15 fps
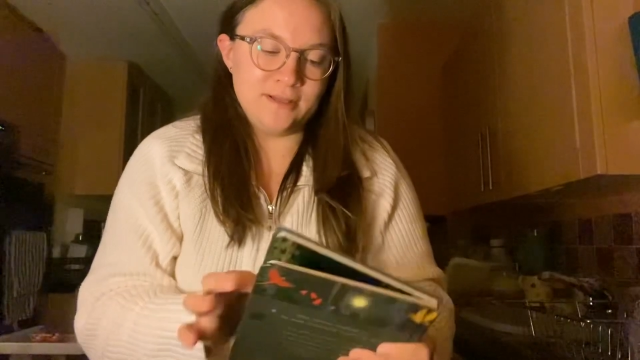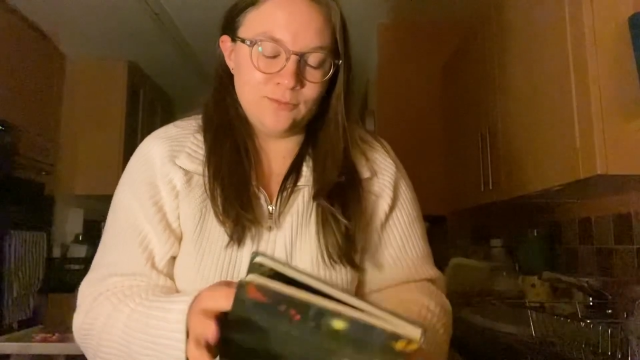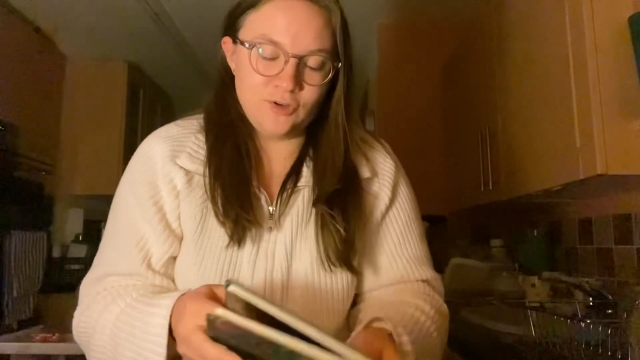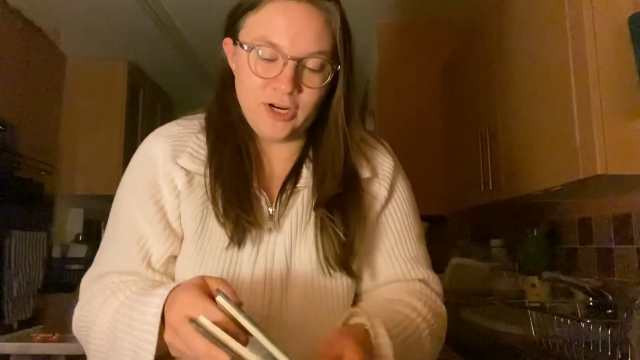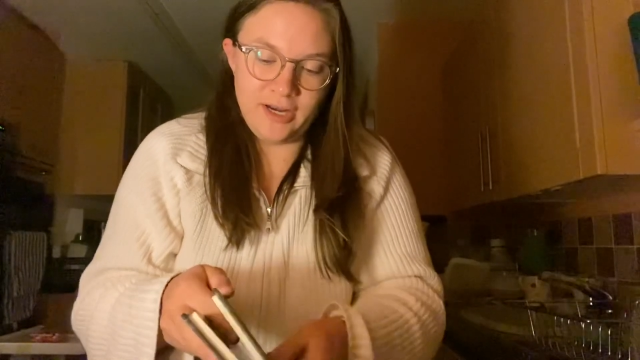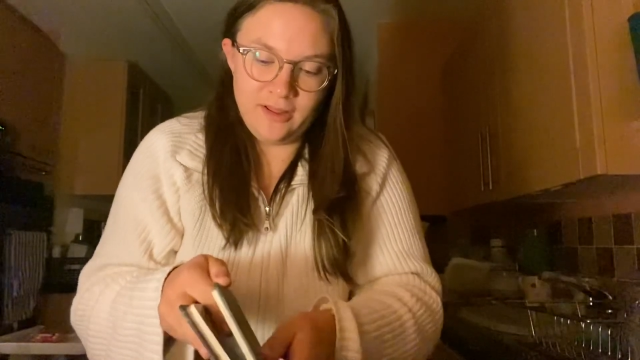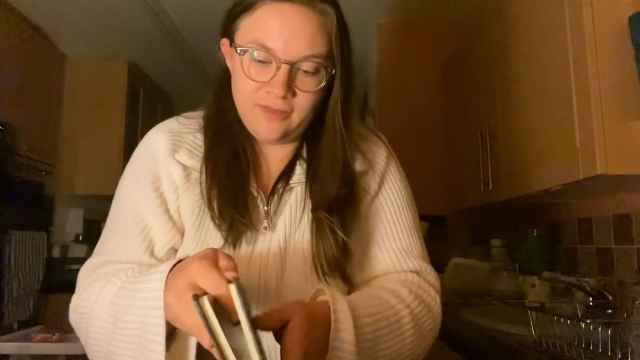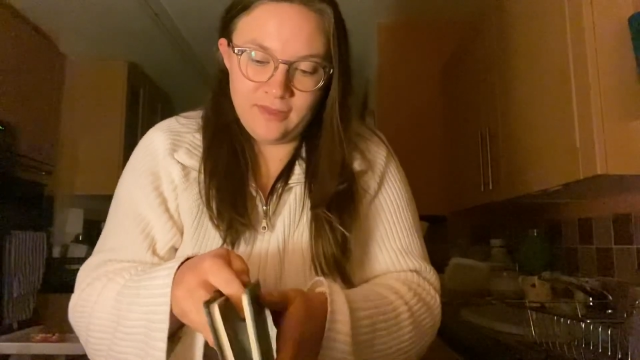I'm
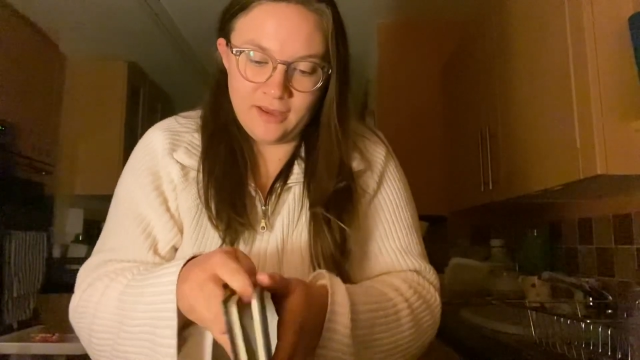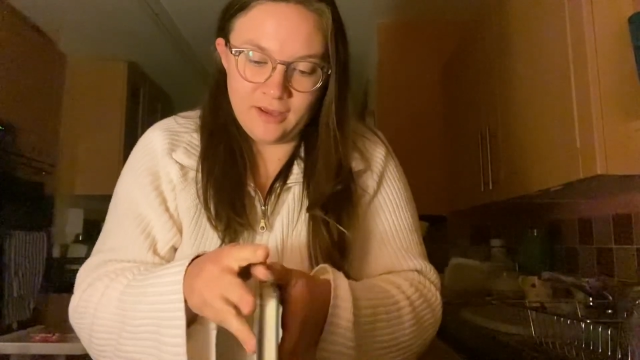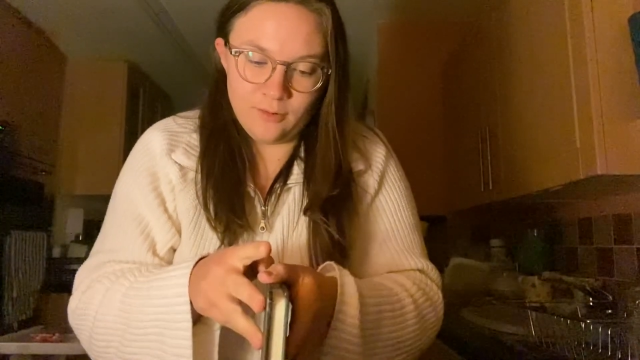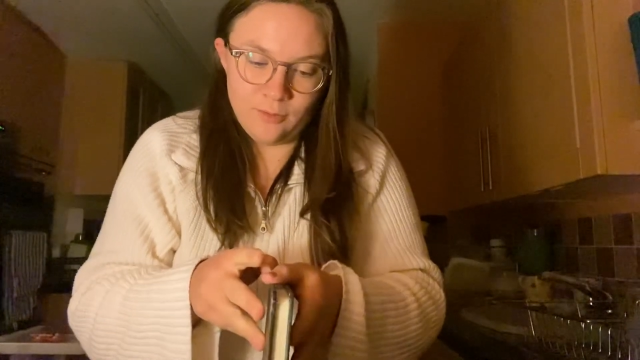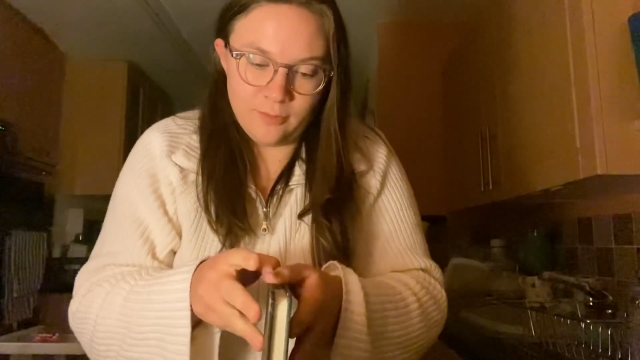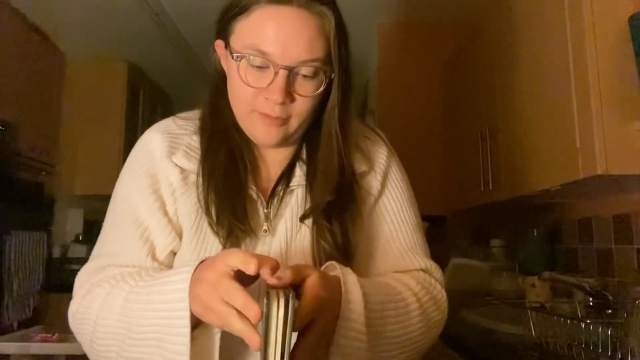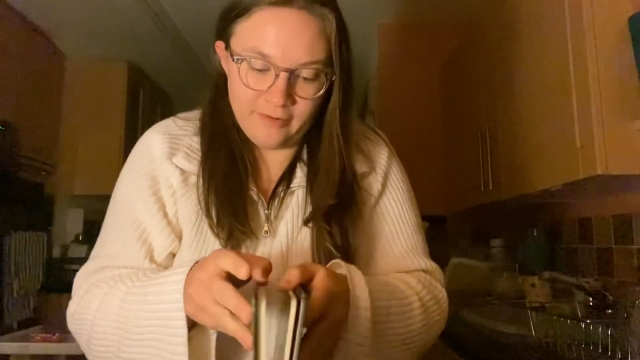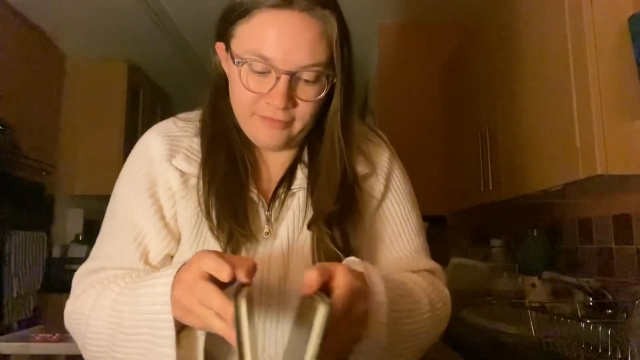trying to
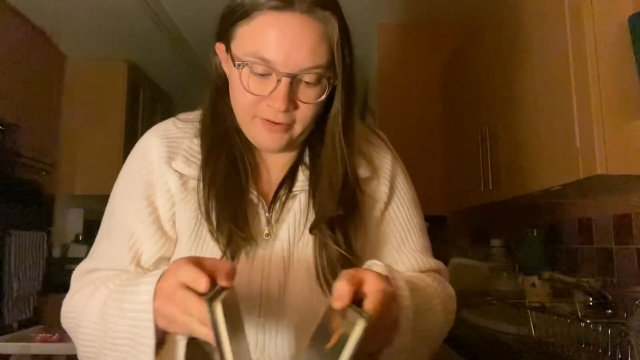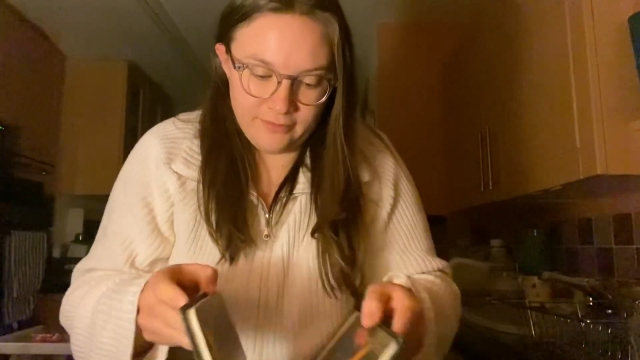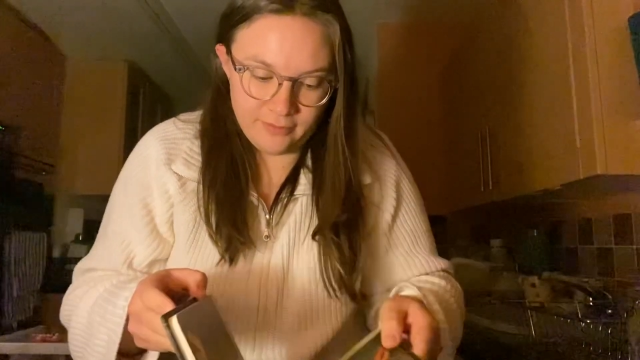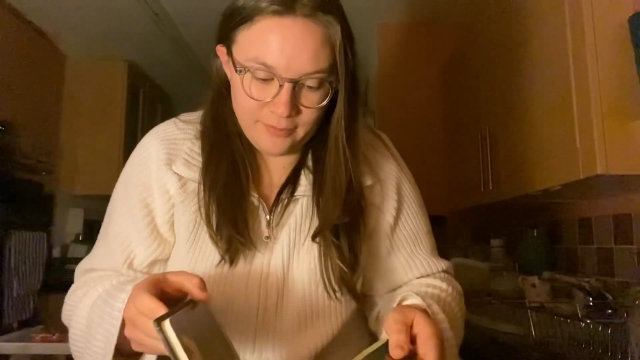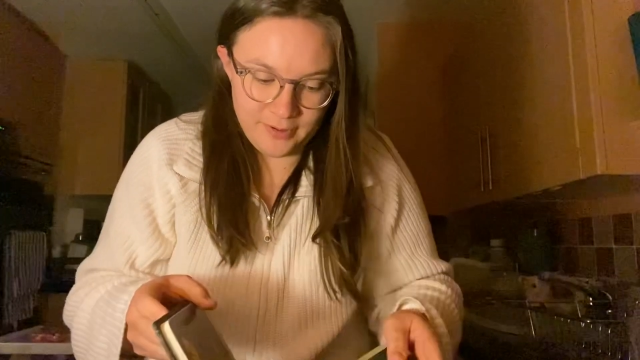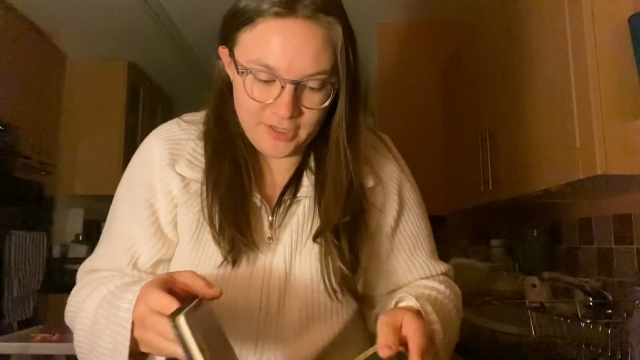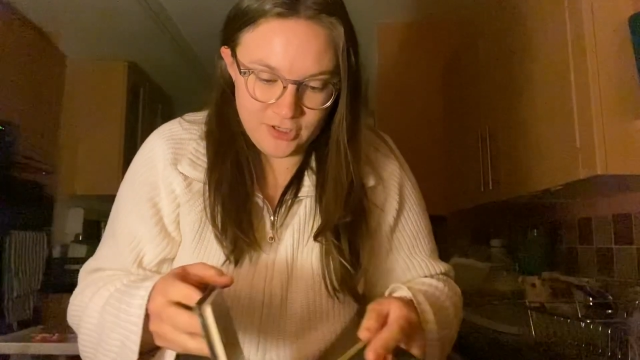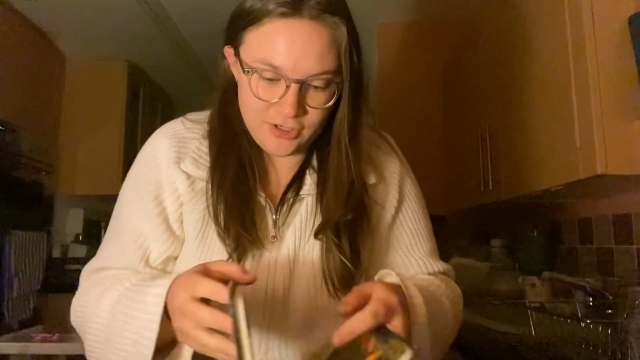think what my
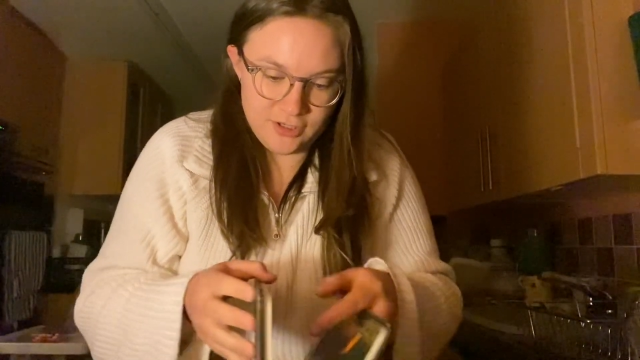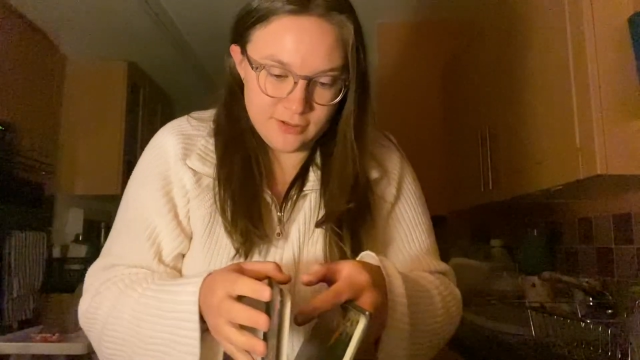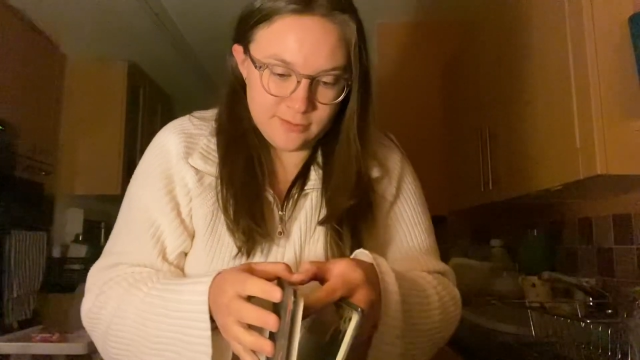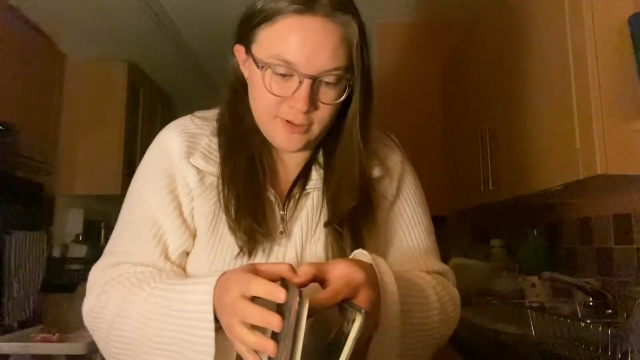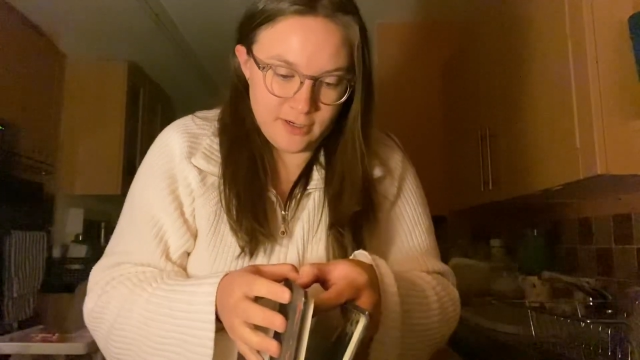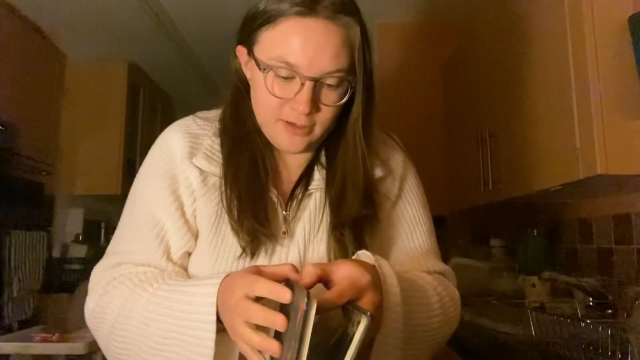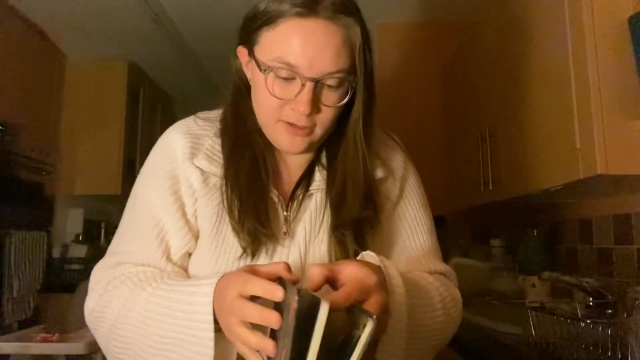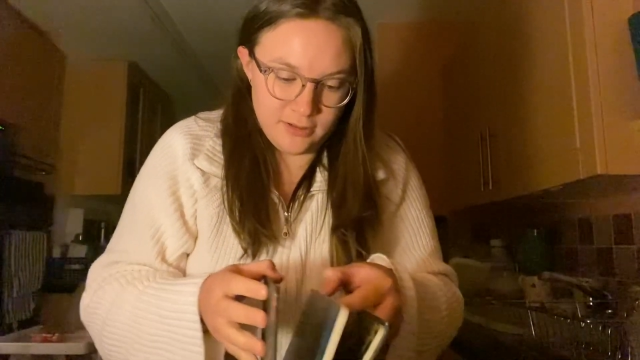favourite pages
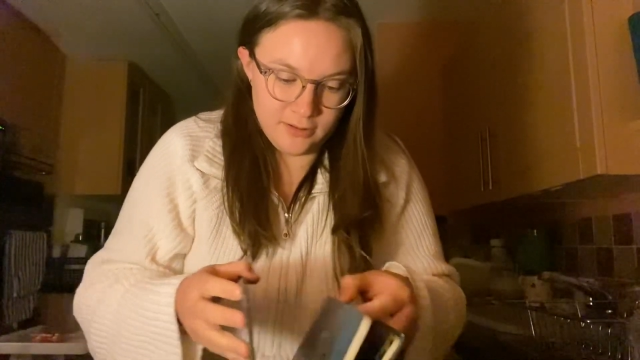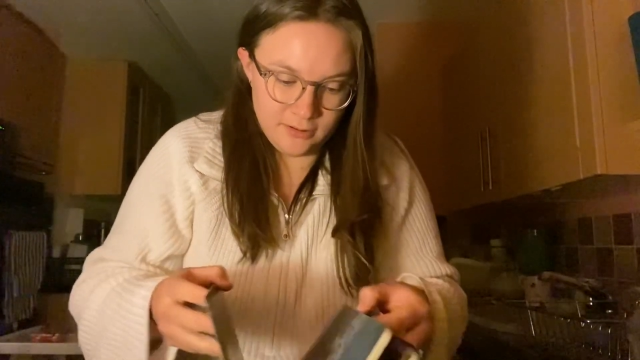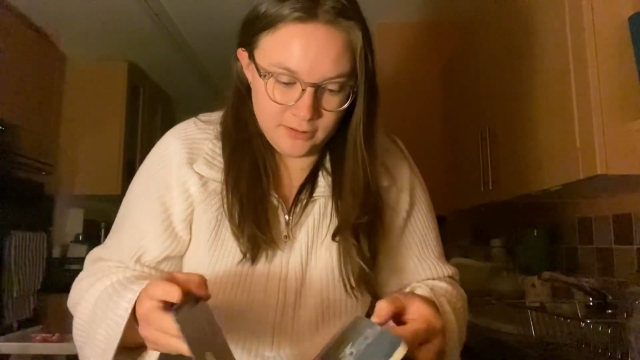were.